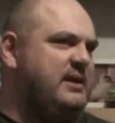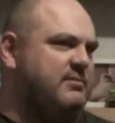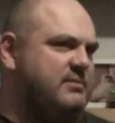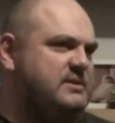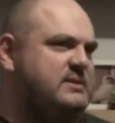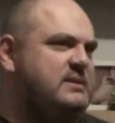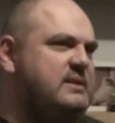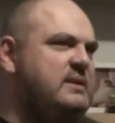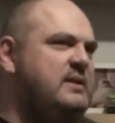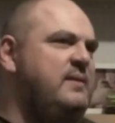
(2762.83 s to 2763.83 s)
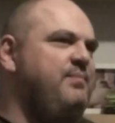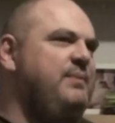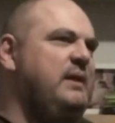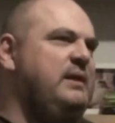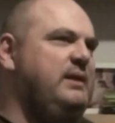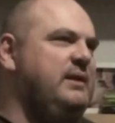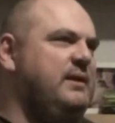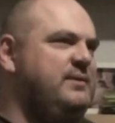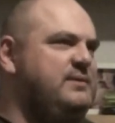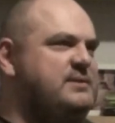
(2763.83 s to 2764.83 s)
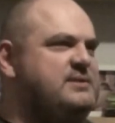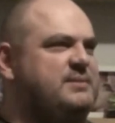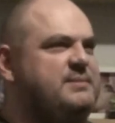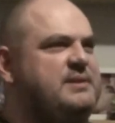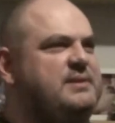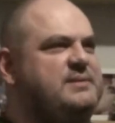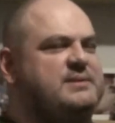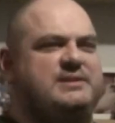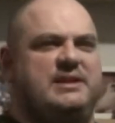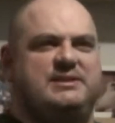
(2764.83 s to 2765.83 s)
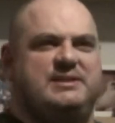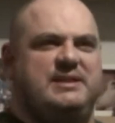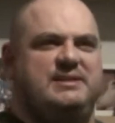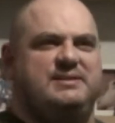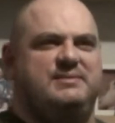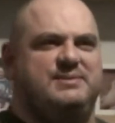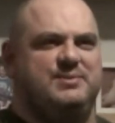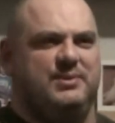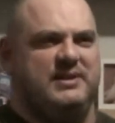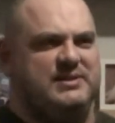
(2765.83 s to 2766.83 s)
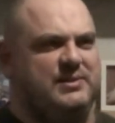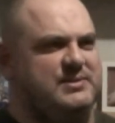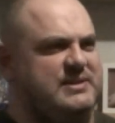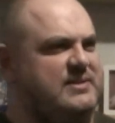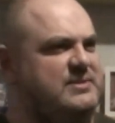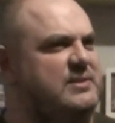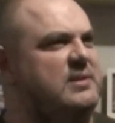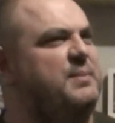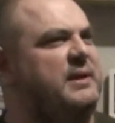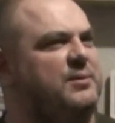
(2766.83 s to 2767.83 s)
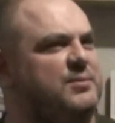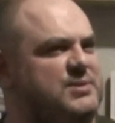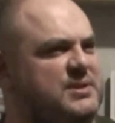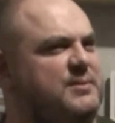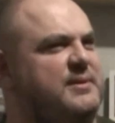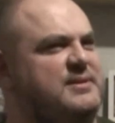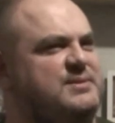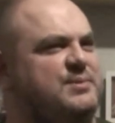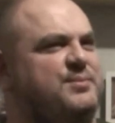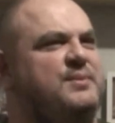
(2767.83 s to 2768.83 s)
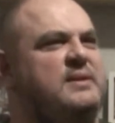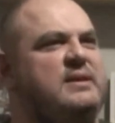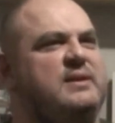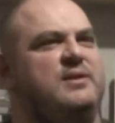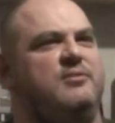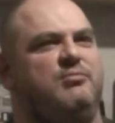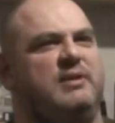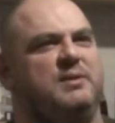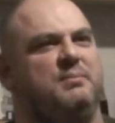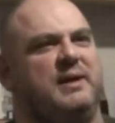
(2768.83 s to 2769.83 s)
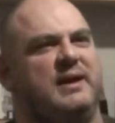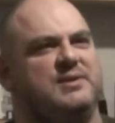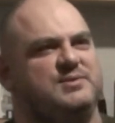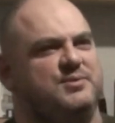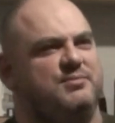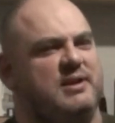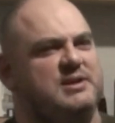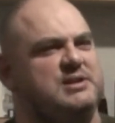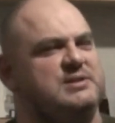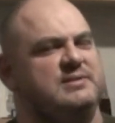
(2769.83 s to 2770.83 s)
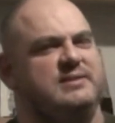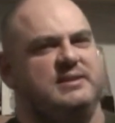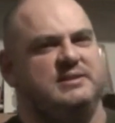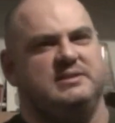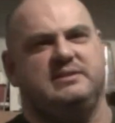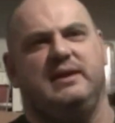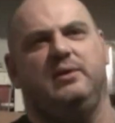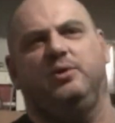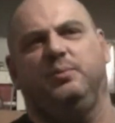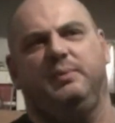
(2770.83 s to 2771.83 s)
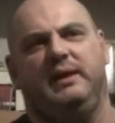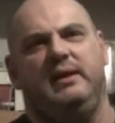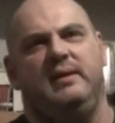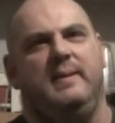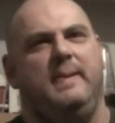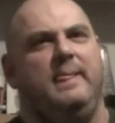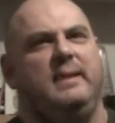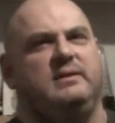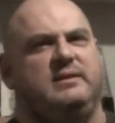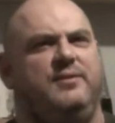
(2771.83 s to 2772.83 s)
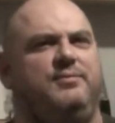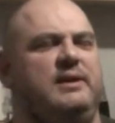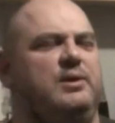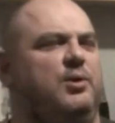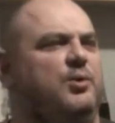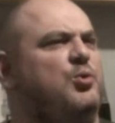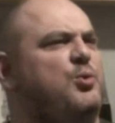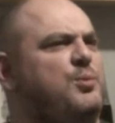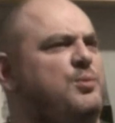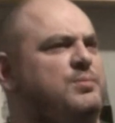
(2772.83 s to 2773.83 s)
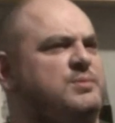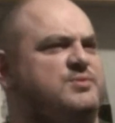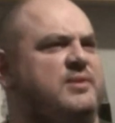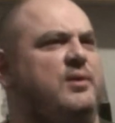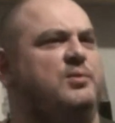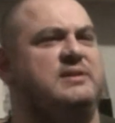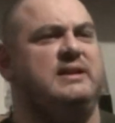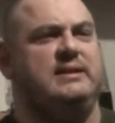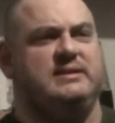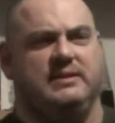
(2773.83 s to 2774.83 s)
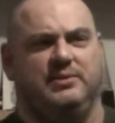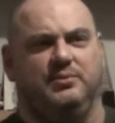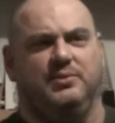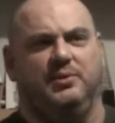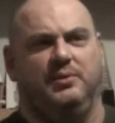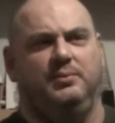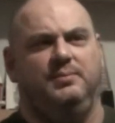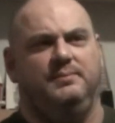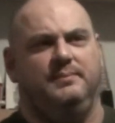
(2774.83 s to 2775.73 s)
eras, you know, some of the 60s sort of guitar sounds like the Beatles, you know, where it's sort of Rickenbackers and Gretches and things, the sound can be definitely not a normal Strat or Tele single coil.